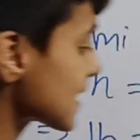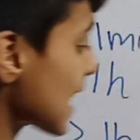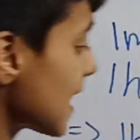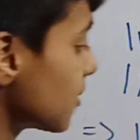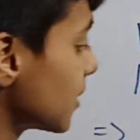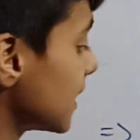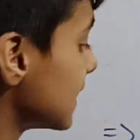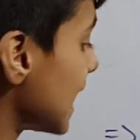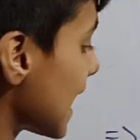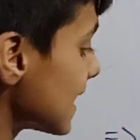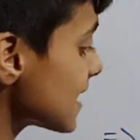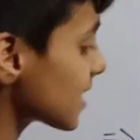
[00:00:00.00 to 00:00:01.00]
SI unit,
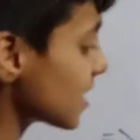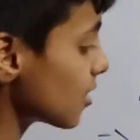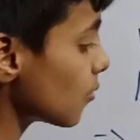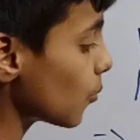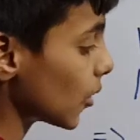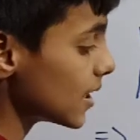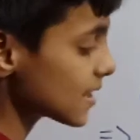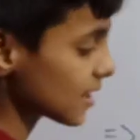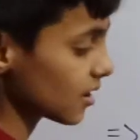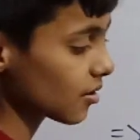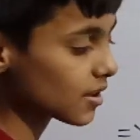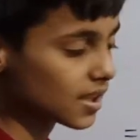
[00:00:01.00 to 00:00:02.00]
that is
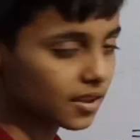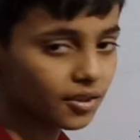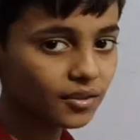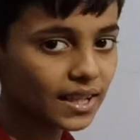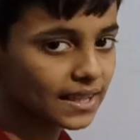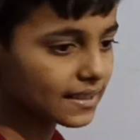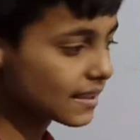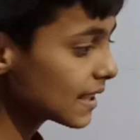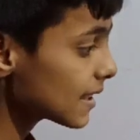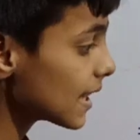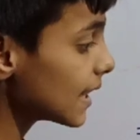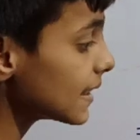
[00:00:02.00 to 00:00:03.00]

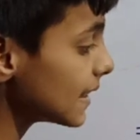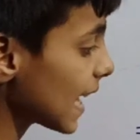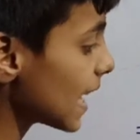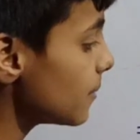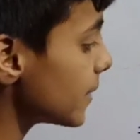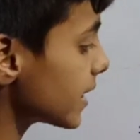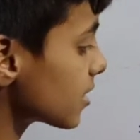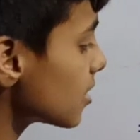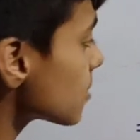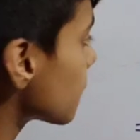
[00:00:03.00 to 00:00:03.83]
0.00889 meters